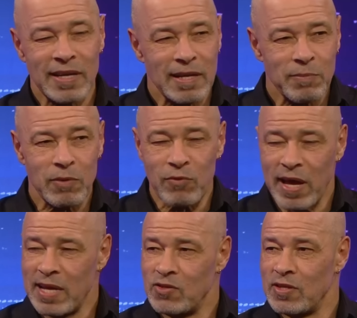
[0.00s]
a little bit
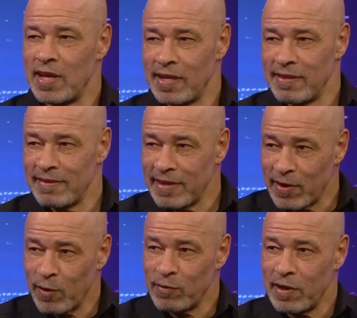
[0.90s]
raging that, you
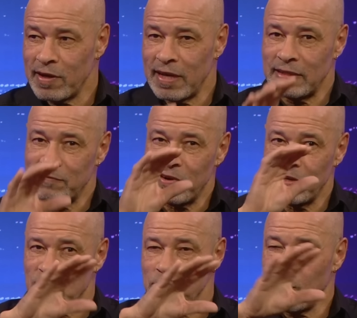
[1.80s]
know, the
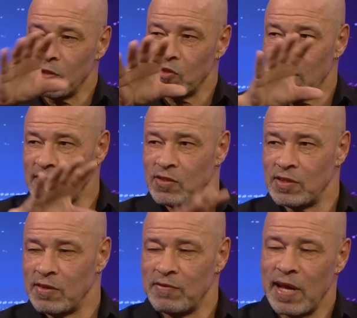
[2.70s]
very small
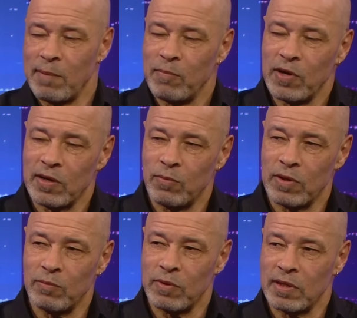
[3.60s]
sections of them
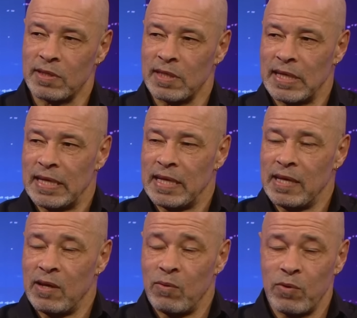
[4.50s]
were
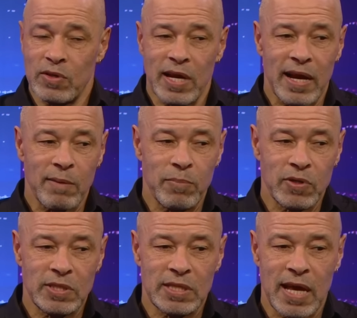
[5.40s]
there.
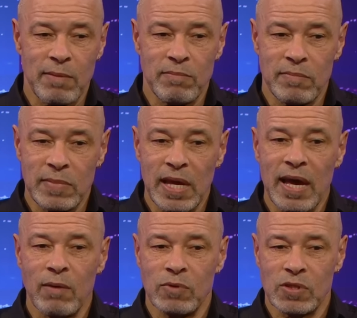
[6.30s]
But
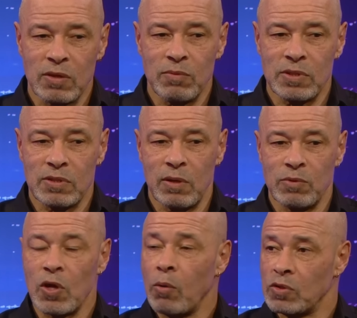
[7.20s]
it
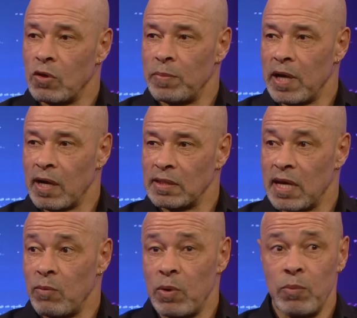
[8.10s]
was always going to be our
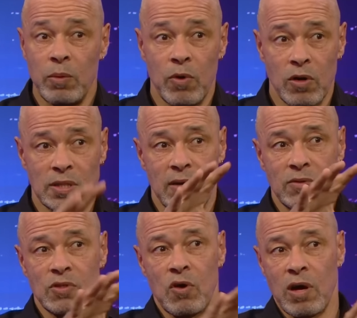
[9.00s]
day. When we walked out
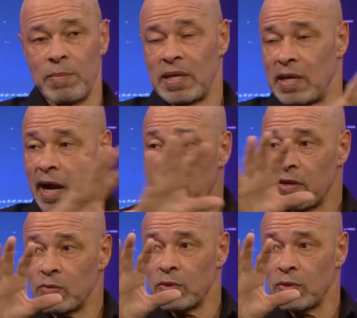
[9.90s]
and saw how many Irish